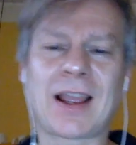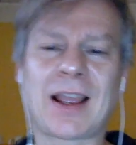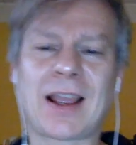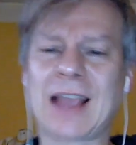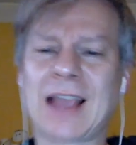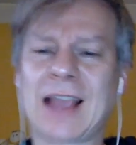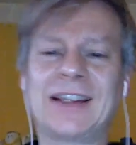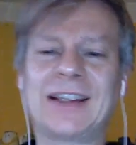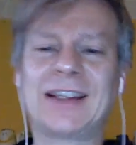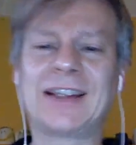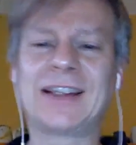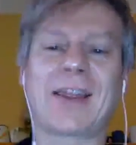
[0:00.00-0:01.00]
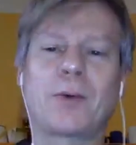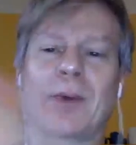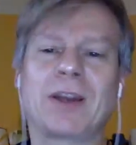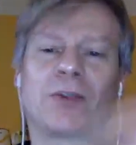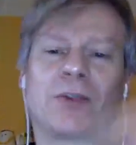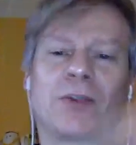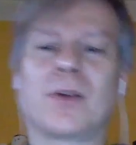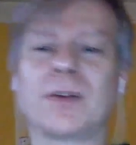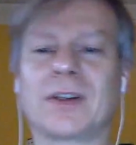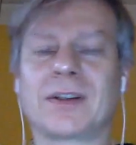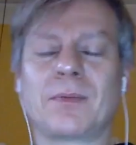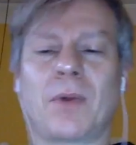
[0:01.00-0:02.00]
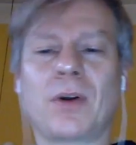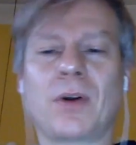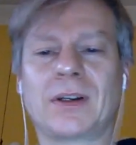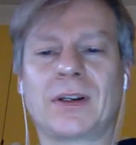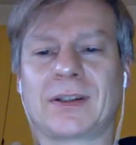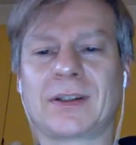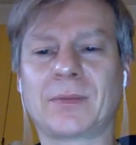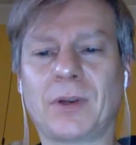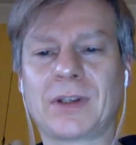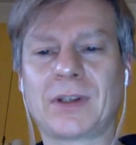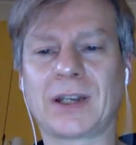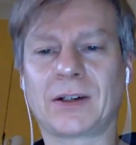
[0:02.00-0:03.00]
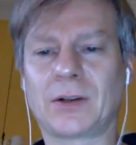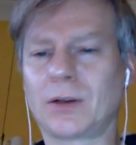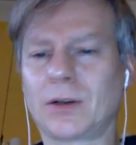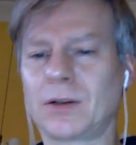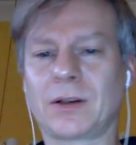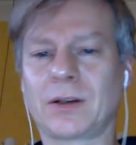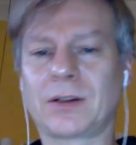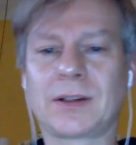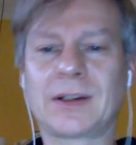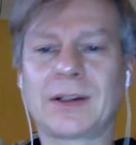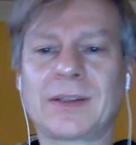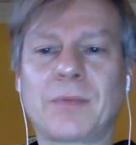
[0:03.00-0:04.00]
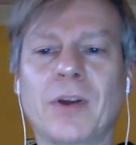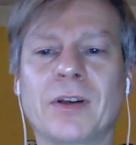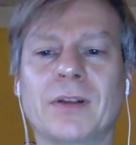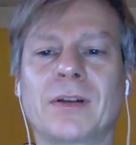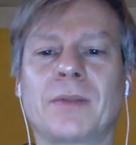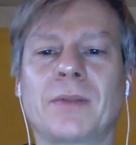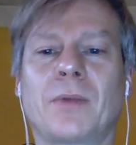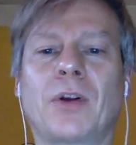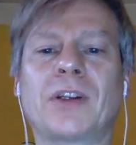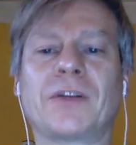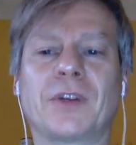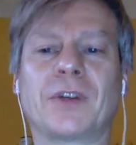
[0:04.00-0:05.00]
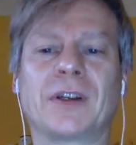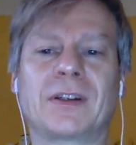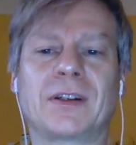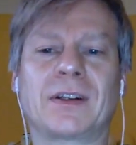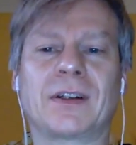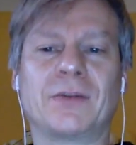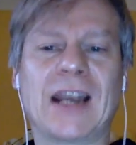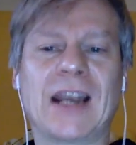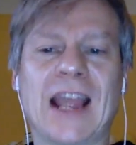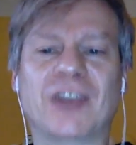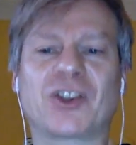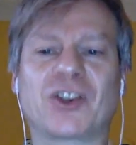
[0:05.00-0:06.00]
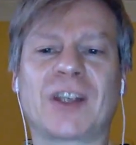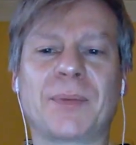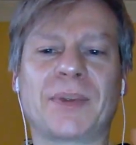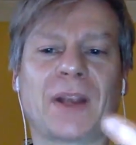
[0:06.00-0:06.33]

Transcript: I see it the other way around. It's more data or not. It's more different relationships are